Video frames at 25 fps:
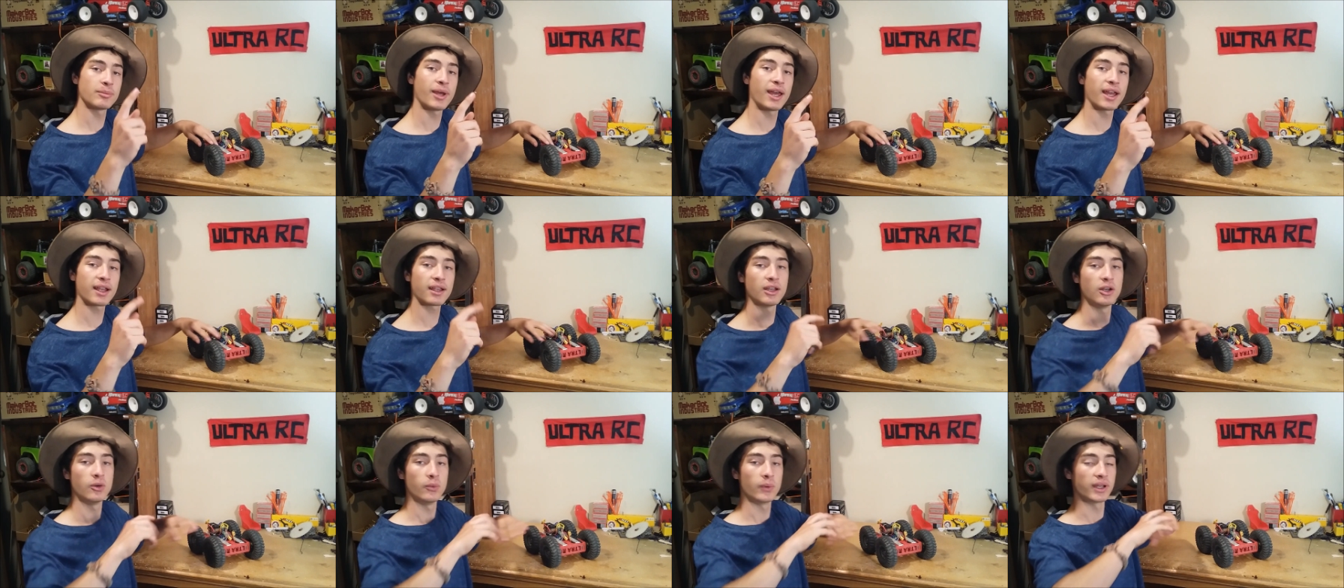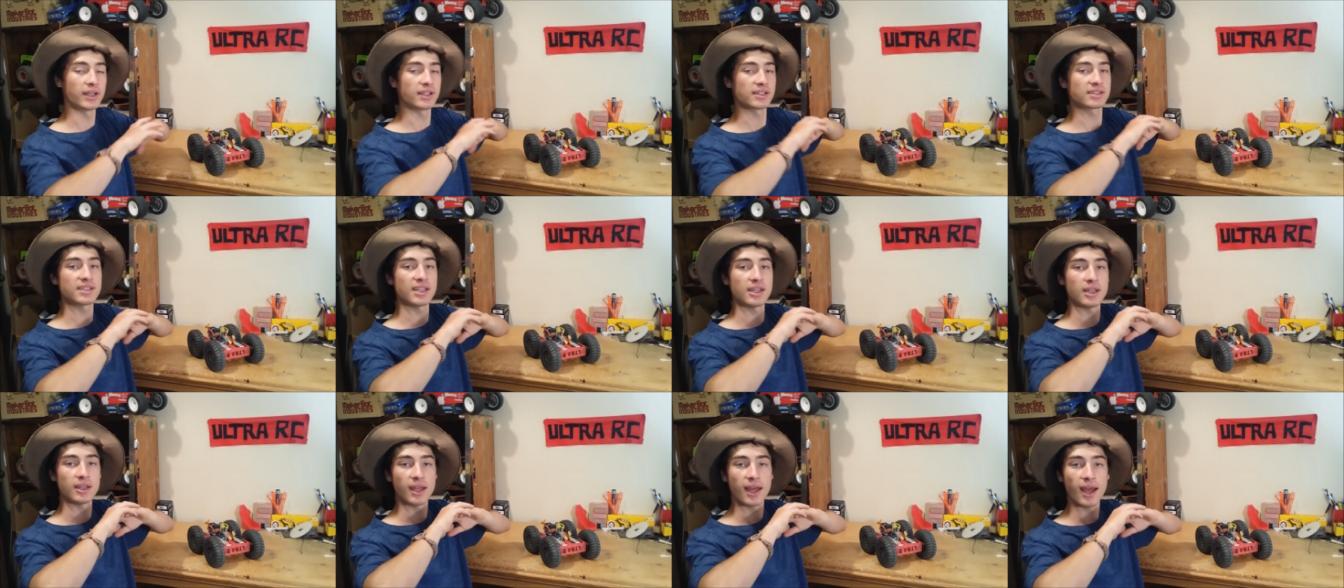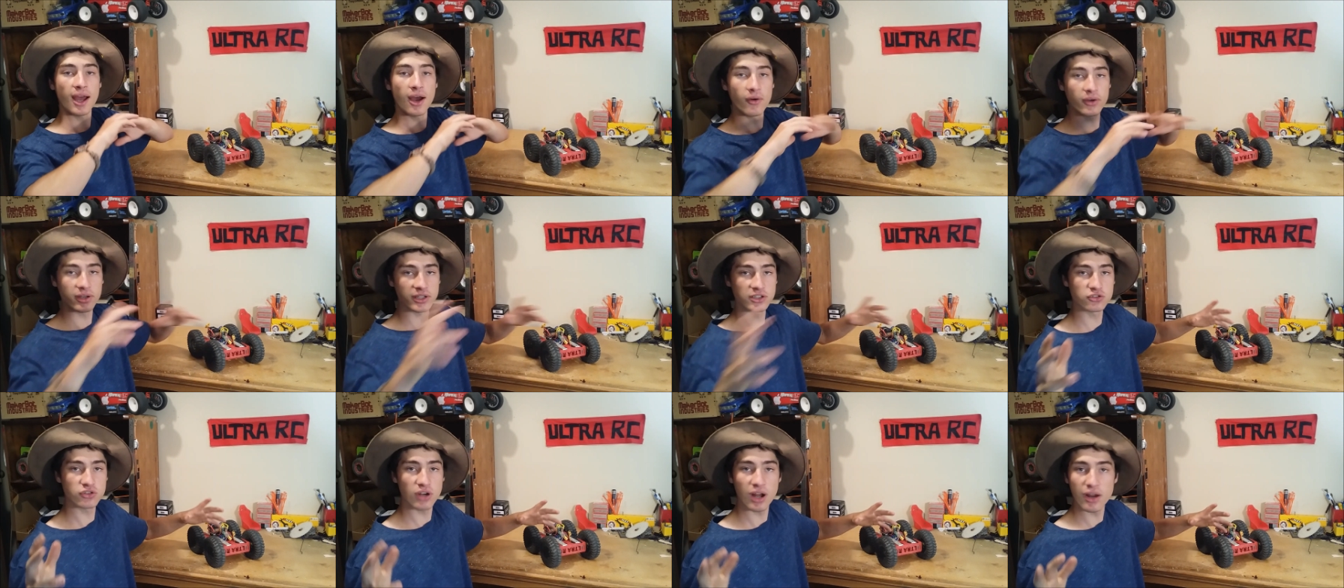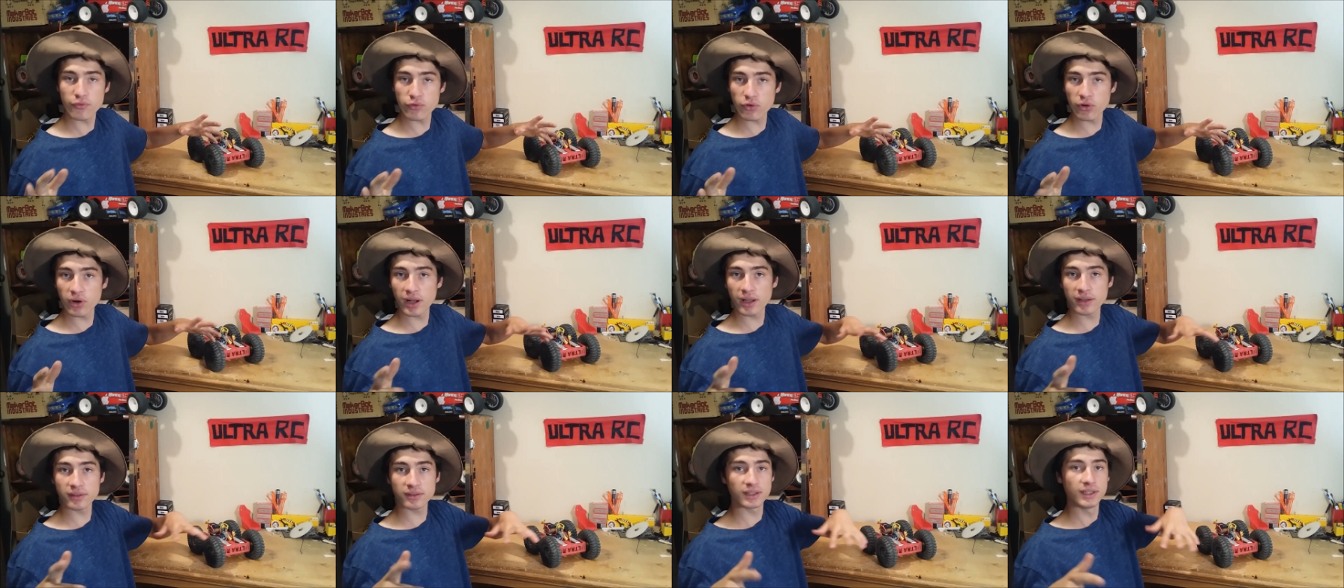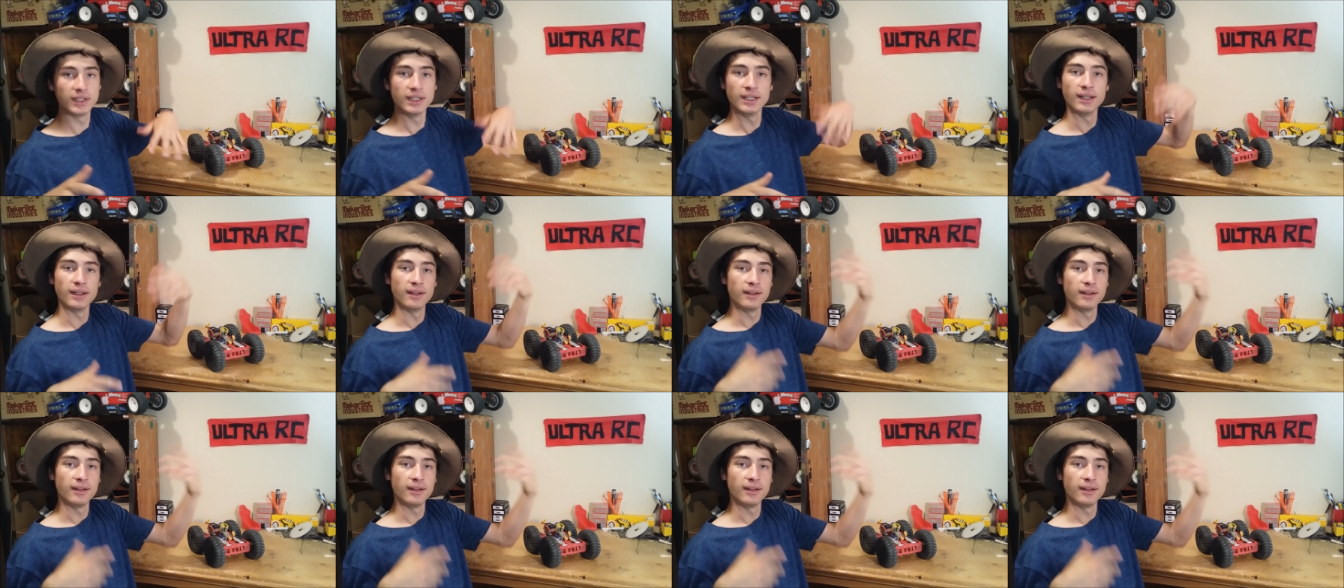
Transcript: the back, we're going to see how it can drive around,